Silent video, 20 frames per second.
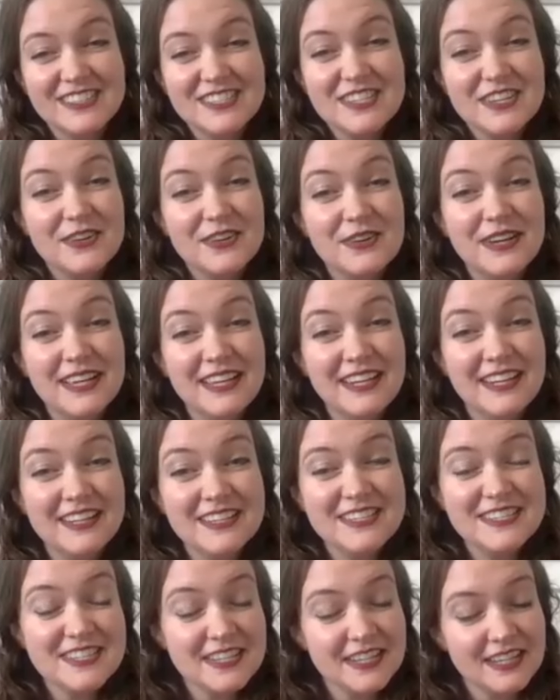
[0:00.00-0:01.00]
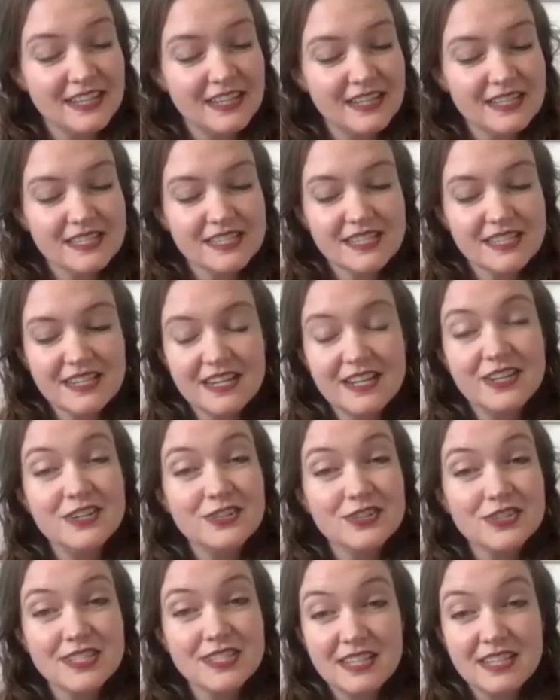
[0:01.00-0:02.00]
so it is it is an
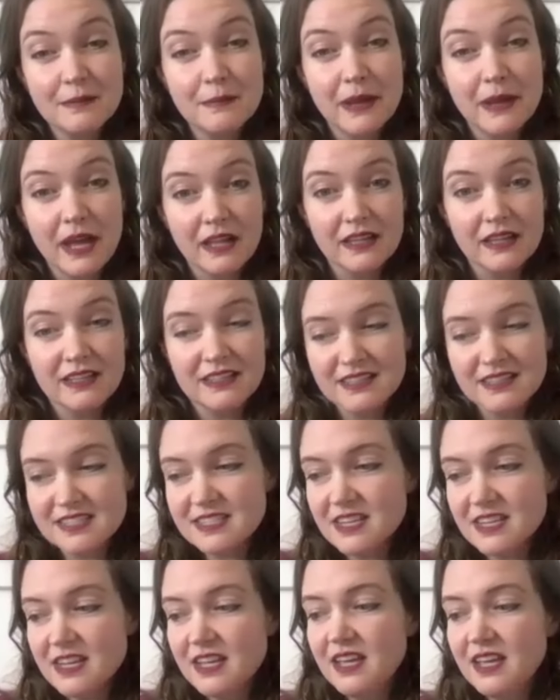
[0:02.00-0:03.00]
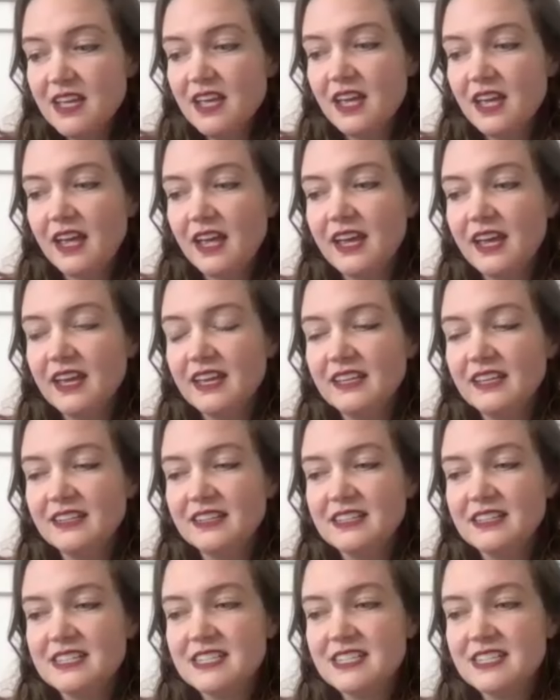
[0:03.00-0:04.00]
interesting balance mm. and
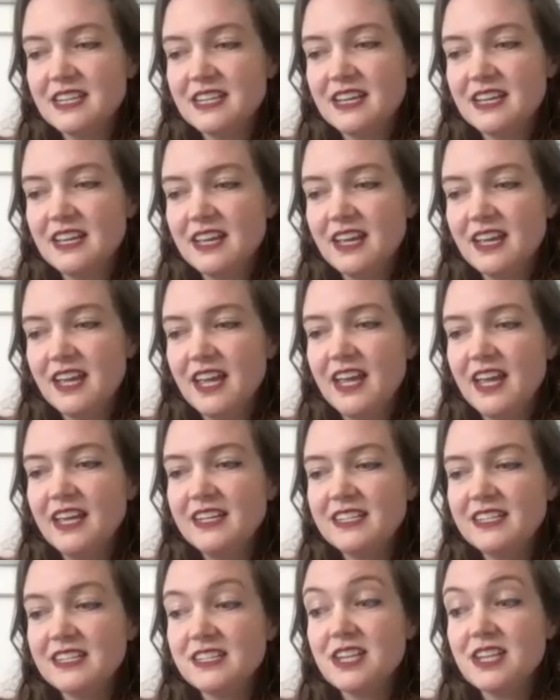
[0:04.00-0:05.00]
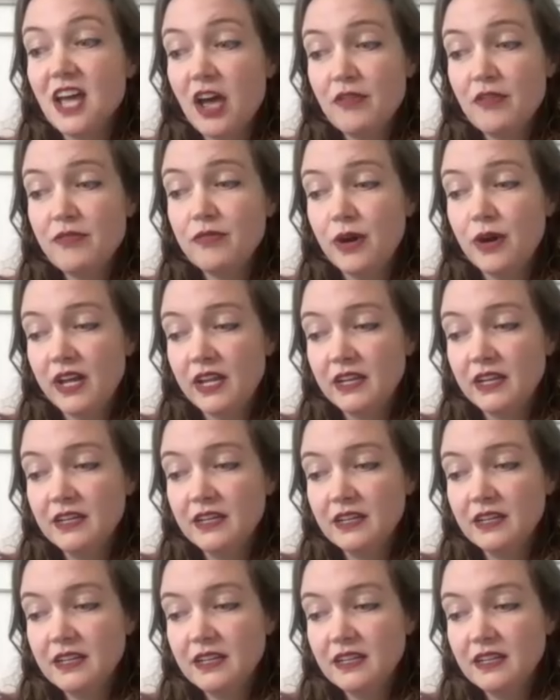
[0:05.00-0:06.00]
and a tough one
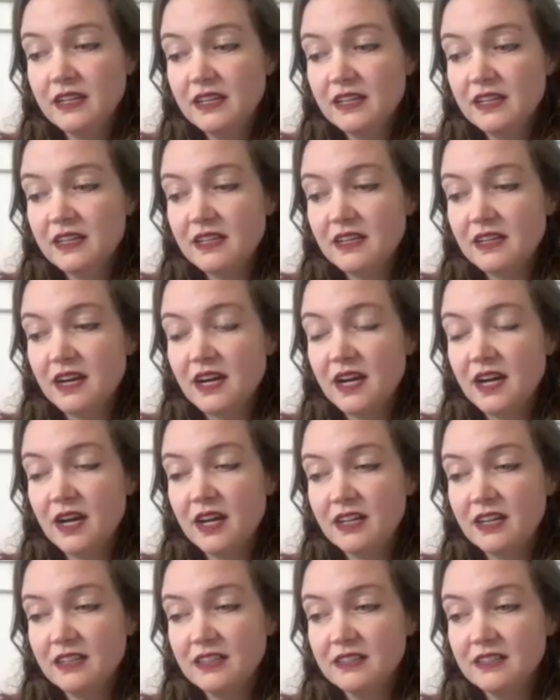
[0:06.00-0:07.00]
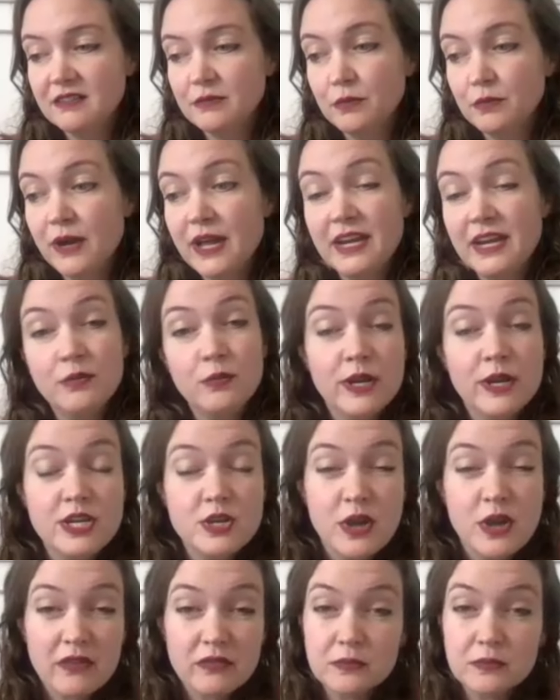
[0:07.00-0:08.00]
uh when when you
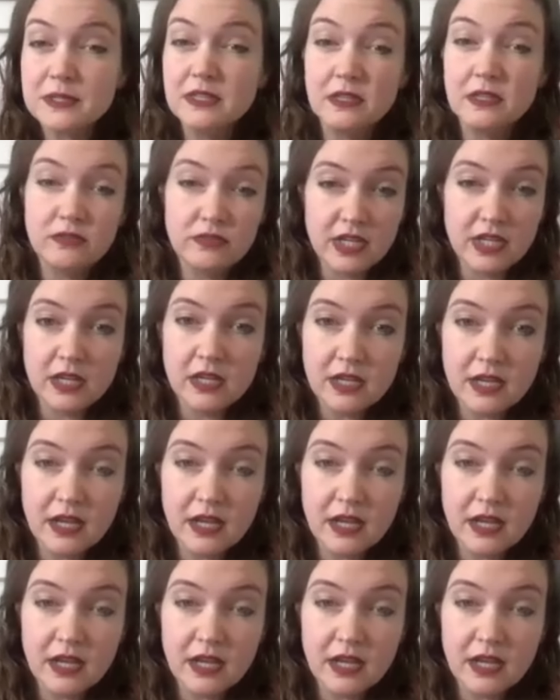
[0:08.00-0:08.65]
haven't been living it